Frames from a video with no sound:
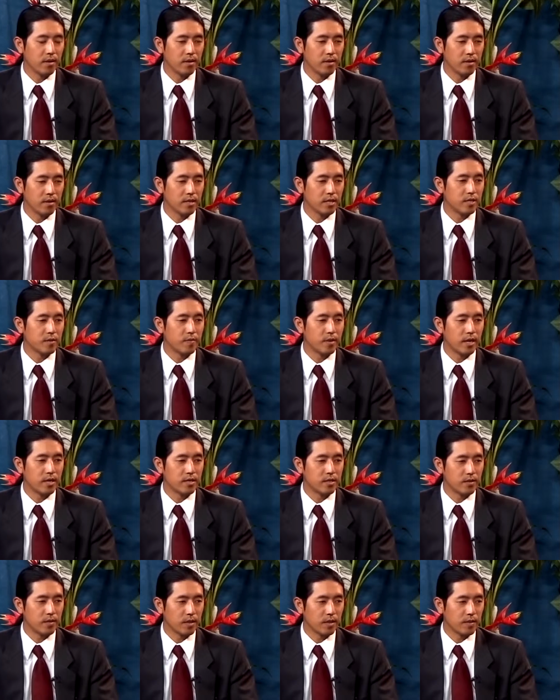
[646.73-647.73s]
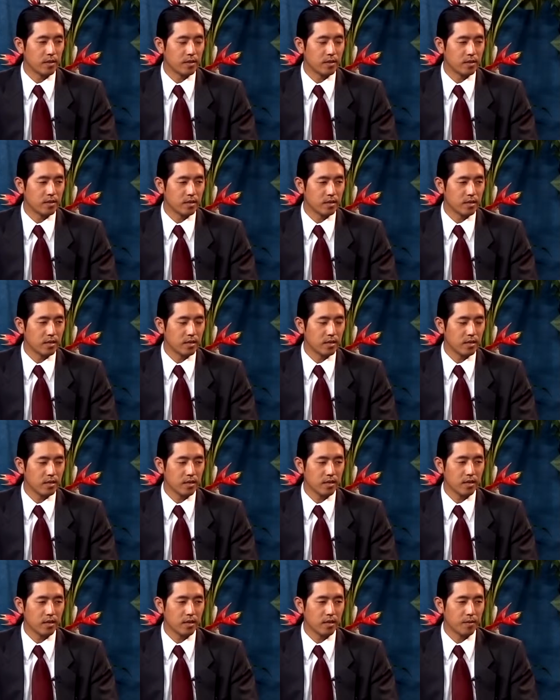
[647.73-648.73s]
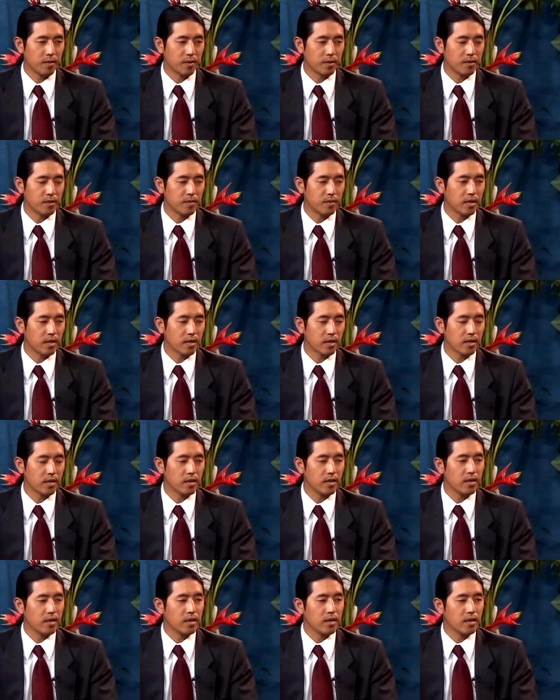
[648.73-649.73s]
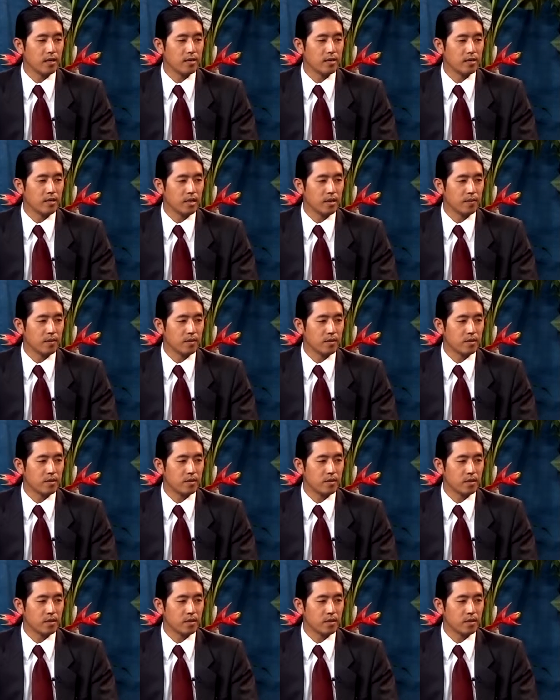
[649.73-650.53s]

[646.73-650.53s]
He just passed away recently, a couple years back. His name was